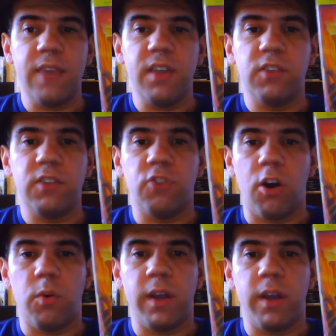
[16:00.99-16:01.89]
think
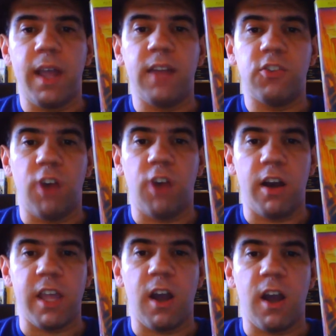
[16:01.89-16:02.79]
Darwin and
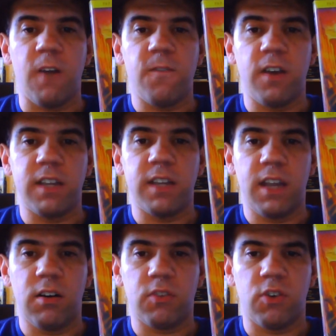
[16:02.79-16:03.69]
Donnie are fun
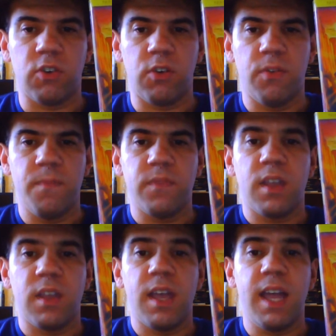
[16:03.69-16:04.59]
characters,
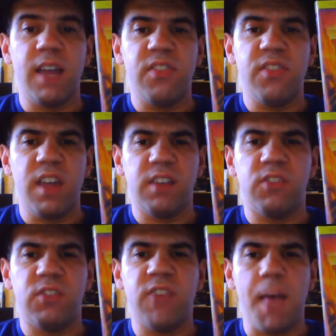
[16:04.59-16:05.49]
and I think
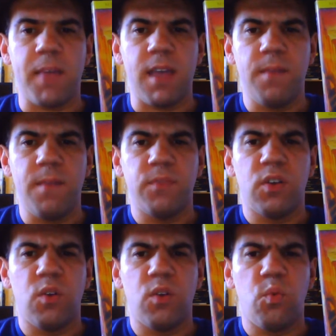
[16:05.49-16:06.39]
Debbie,
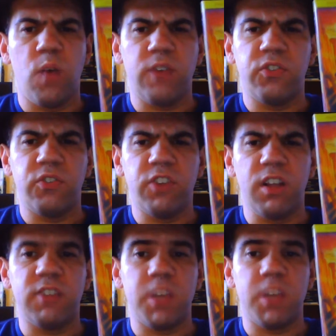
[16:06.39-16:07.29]
while
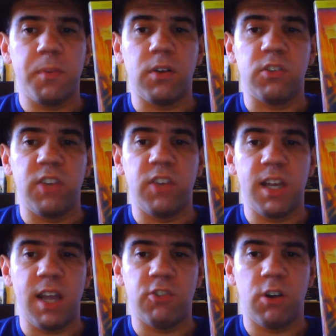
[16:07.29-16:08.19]
still a typical
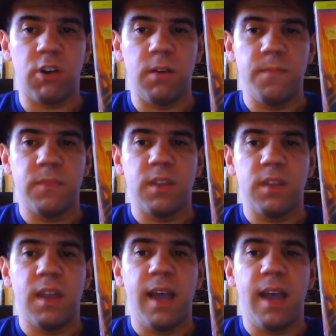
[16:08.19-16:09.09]
teenager,
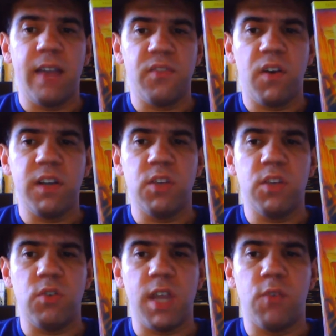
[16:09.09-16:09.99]
has a very
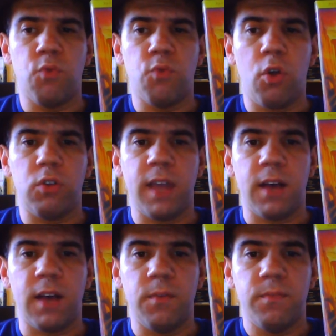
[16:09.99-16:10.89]
unique role
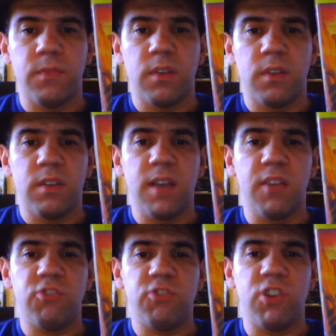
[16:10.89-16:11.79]
now,
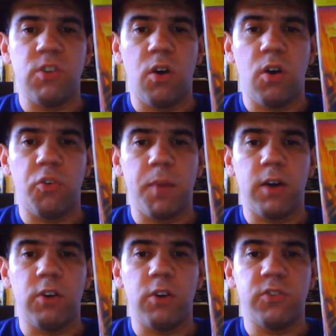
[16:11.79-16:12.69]
now that she knows
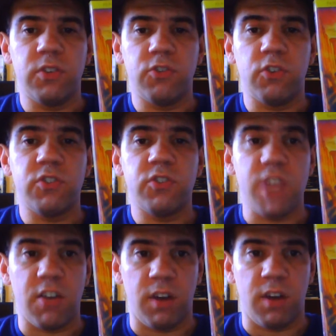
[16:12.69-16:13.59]
about her sister's
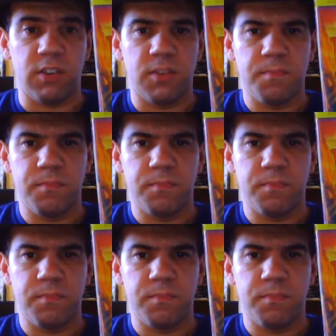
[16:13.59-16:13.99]
secret.